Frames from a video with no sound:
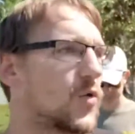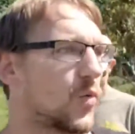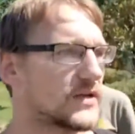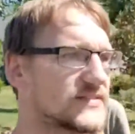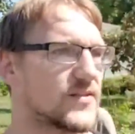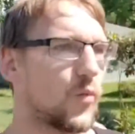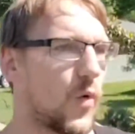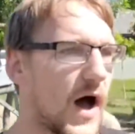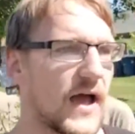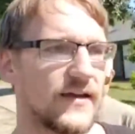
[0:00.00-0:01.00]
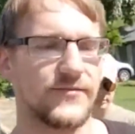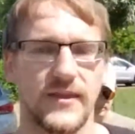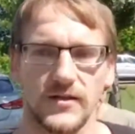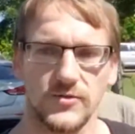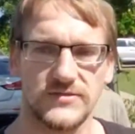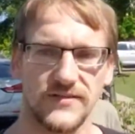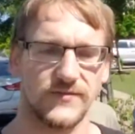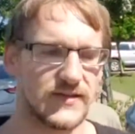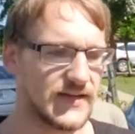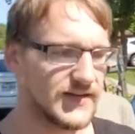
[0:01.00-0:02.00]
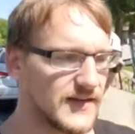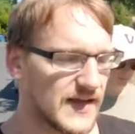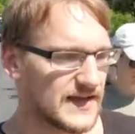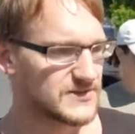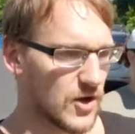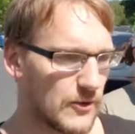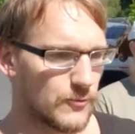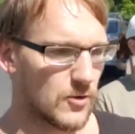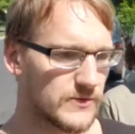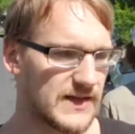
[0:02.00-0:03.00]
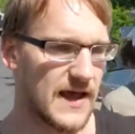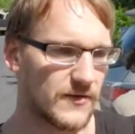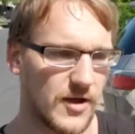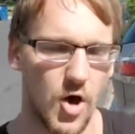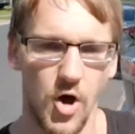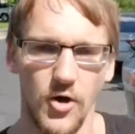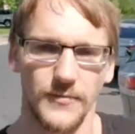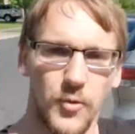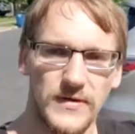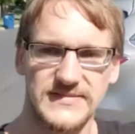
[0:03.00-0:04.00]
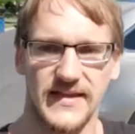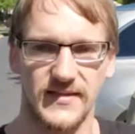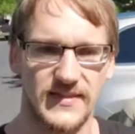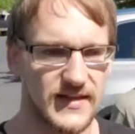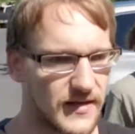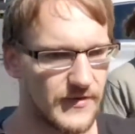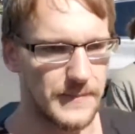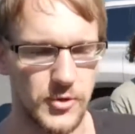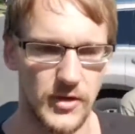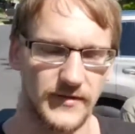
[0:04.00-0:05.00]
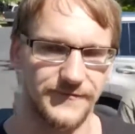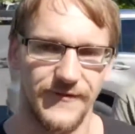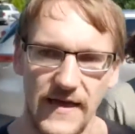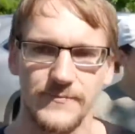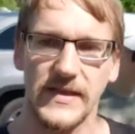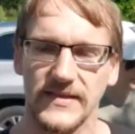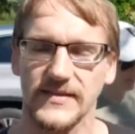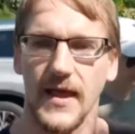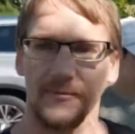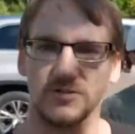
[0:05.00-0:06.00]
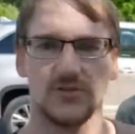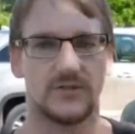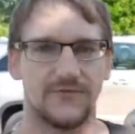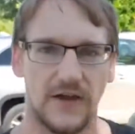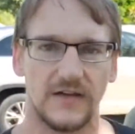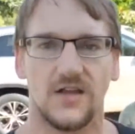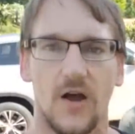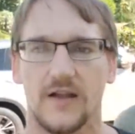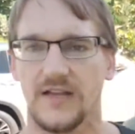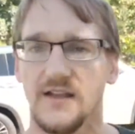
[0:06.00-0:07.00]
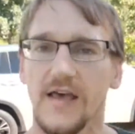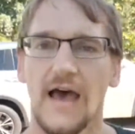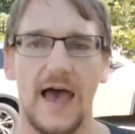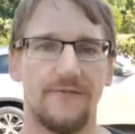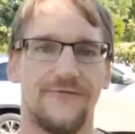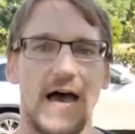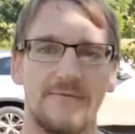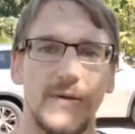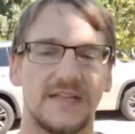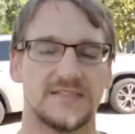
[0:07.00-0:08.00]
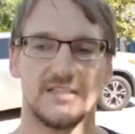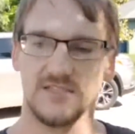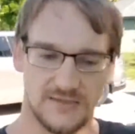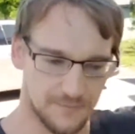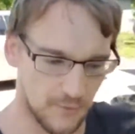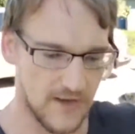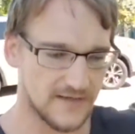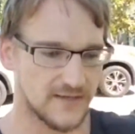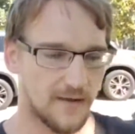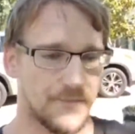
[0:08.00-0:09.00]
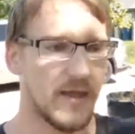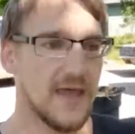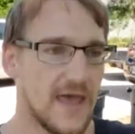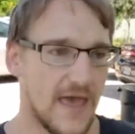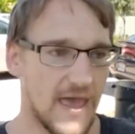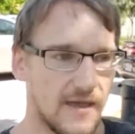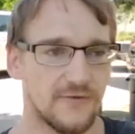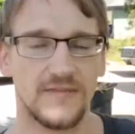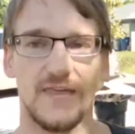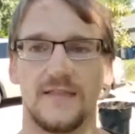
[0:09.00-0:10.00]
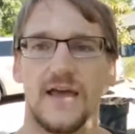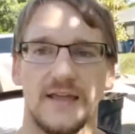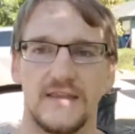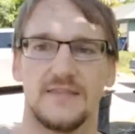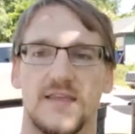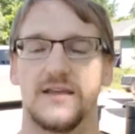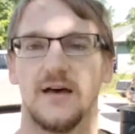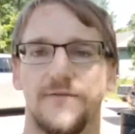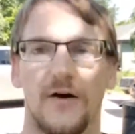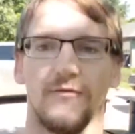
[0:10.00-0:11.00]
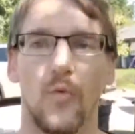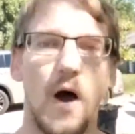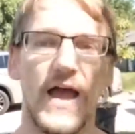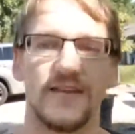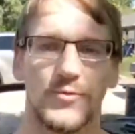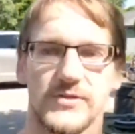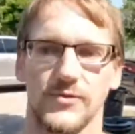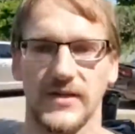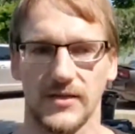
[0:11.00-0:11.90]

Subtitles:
What's the why of the elusive lead? And so I wrote down all the points I could think of. I put on a 5-minute timer, so it's very targeted. I have 5 minutes to just brain dump everything that I can think of why you would do the